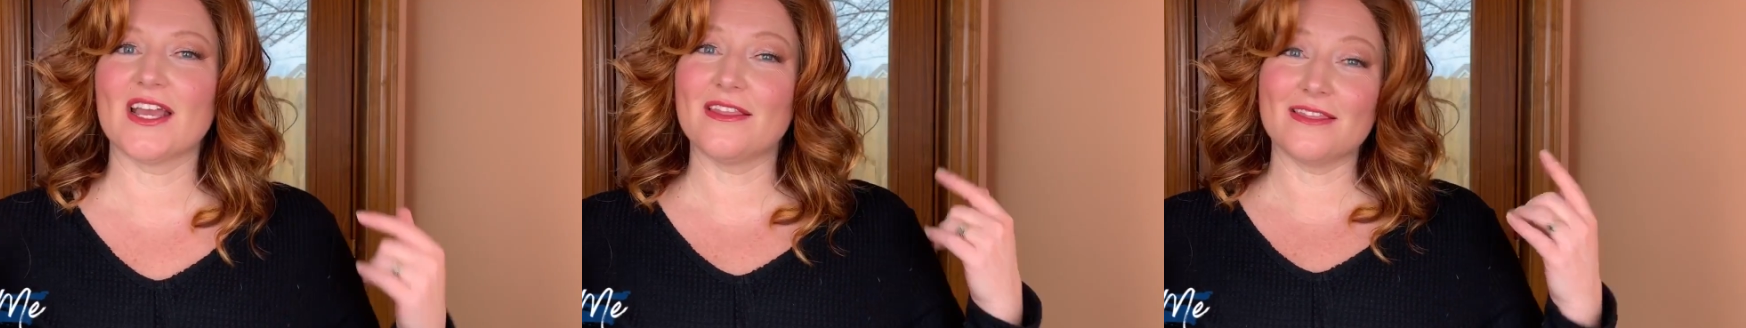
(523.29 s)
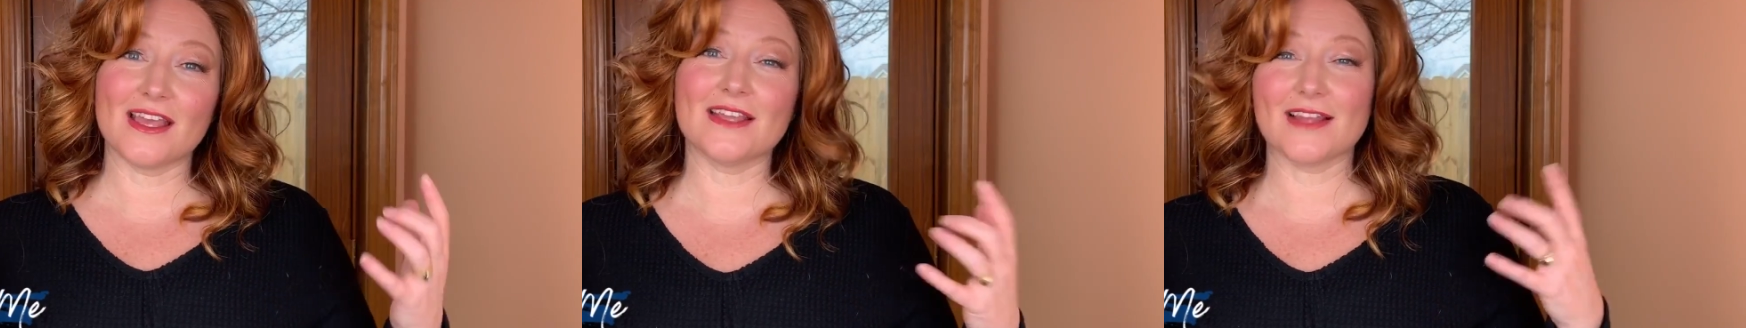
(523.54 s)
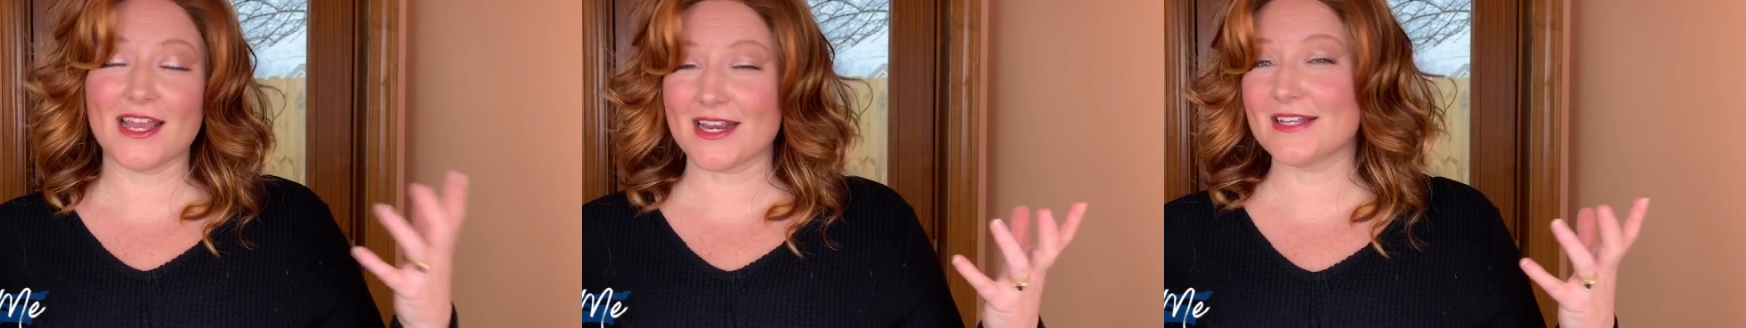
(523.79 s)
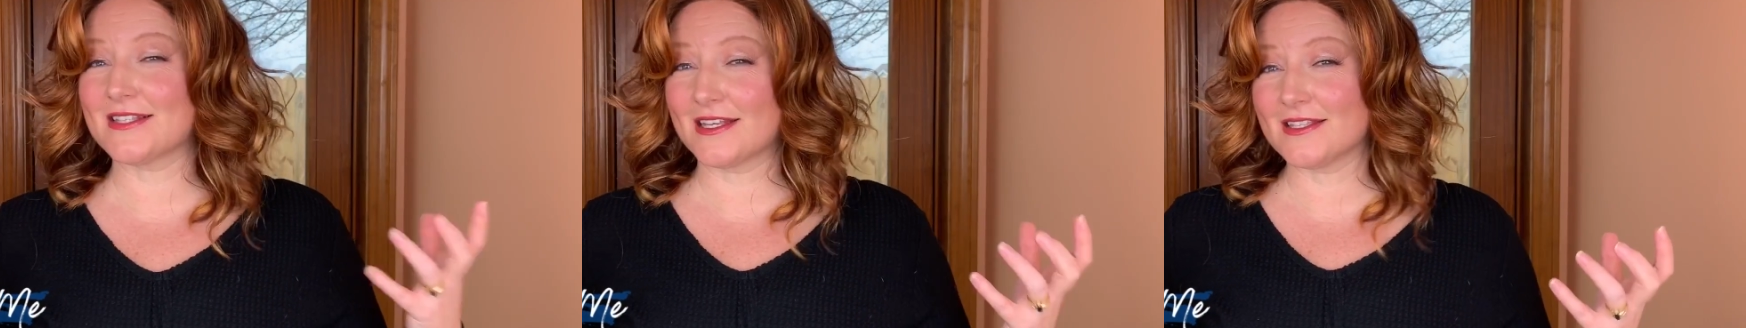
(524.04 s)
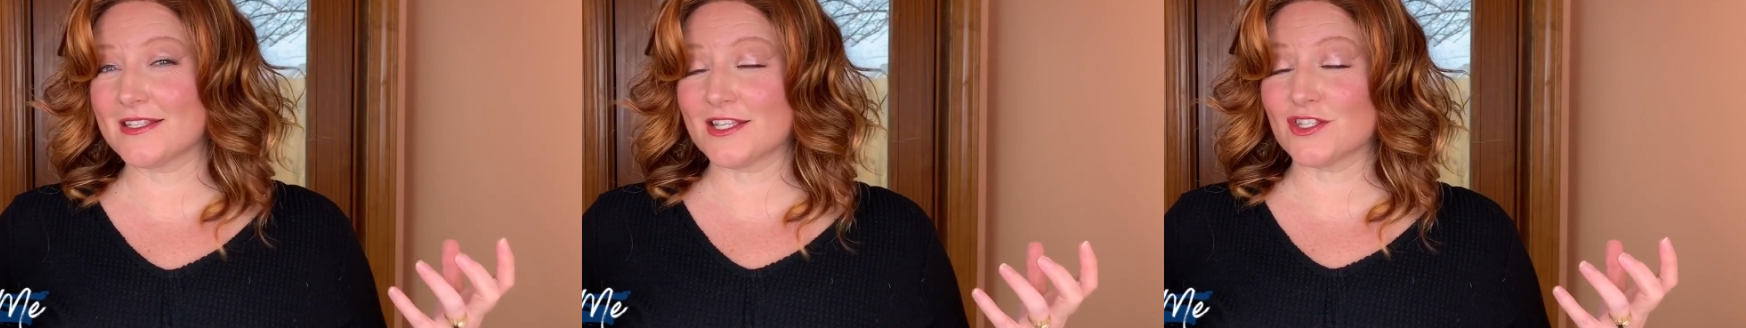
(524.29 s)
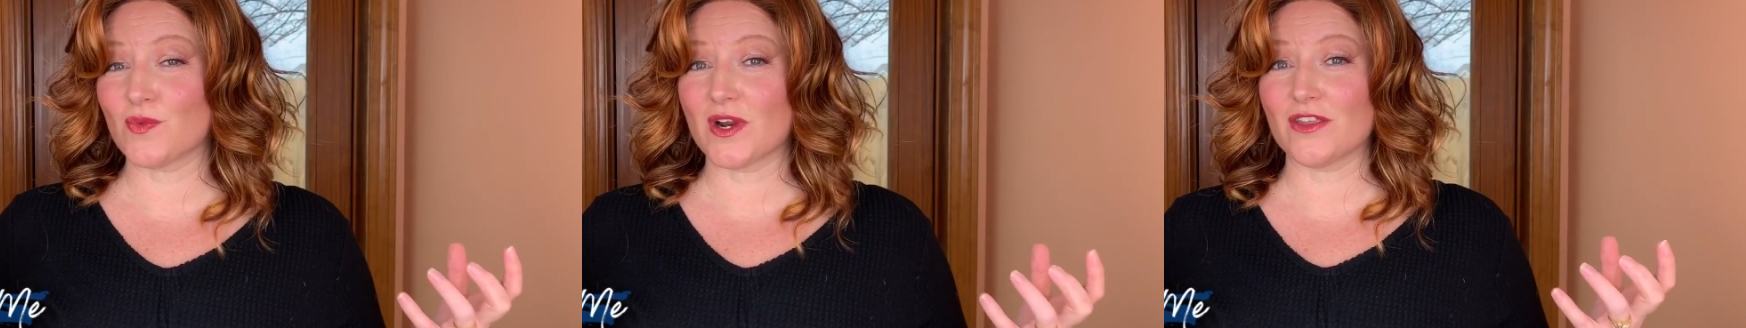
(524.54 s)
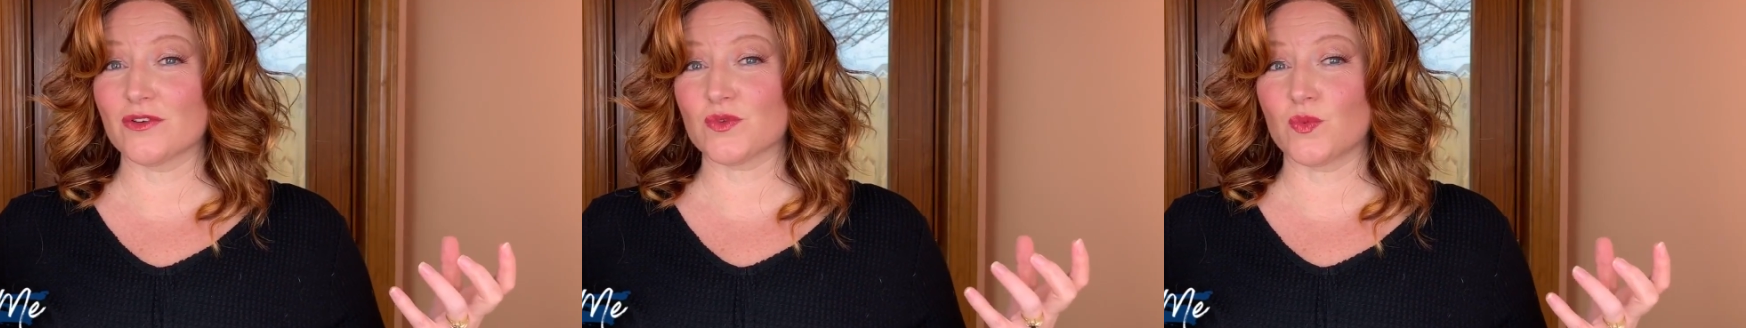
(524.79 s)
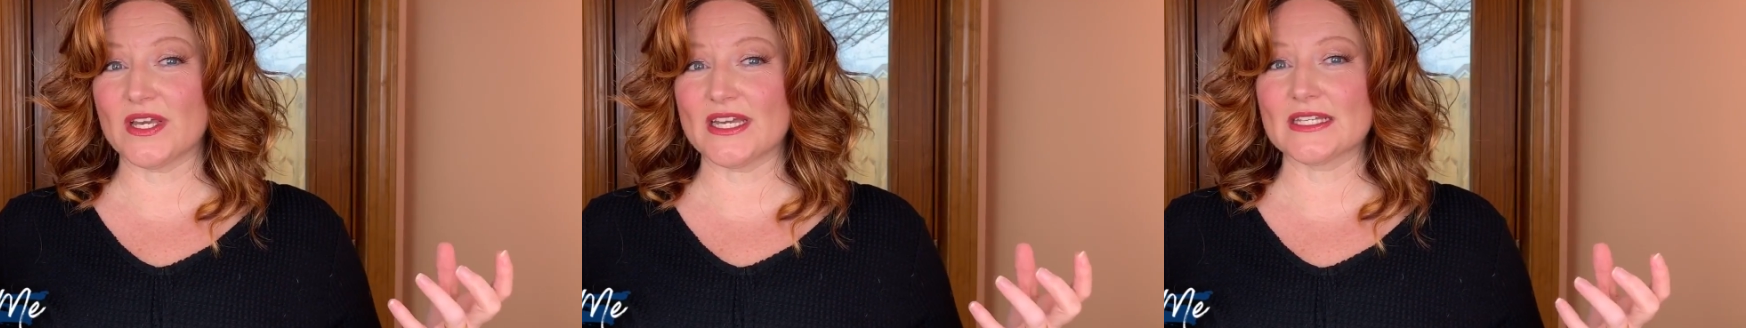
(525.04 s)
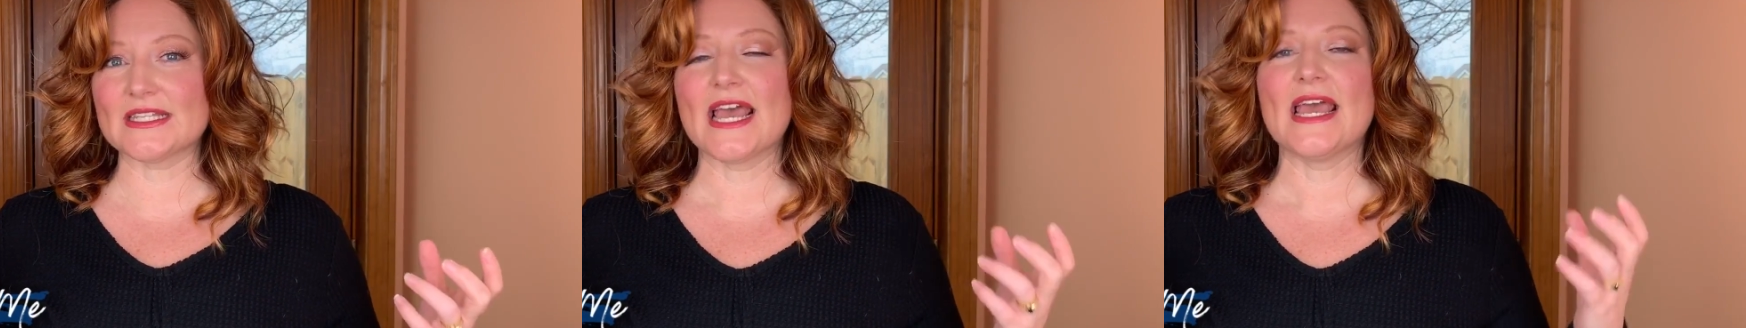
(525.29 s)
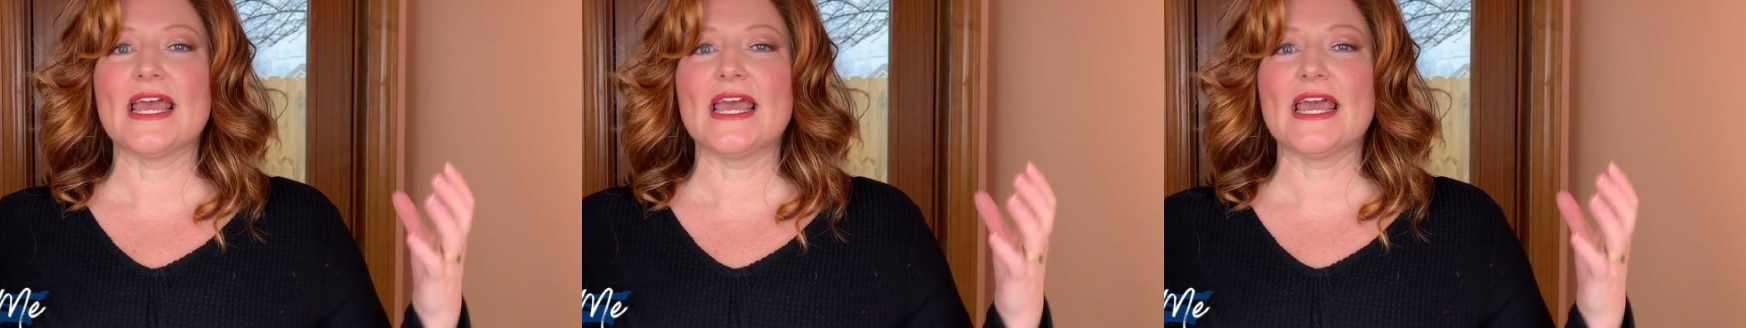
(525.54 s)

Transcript: And like I said, this is one of those wigs,